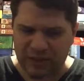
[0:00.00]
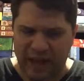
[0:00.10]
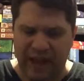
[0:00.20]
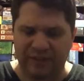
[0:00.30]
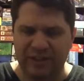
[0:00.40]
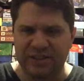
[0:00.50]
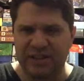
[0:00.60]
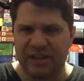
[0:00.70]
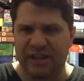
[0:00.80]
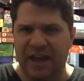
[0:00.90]
having
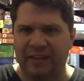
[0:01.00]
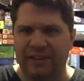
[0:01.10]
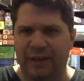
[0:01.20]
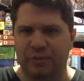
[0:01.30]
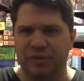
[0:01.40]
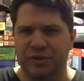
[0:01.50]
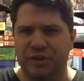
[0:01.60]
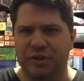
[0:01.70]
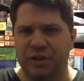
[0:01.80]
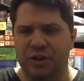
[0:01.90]
said that, that was
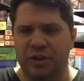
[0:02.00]
a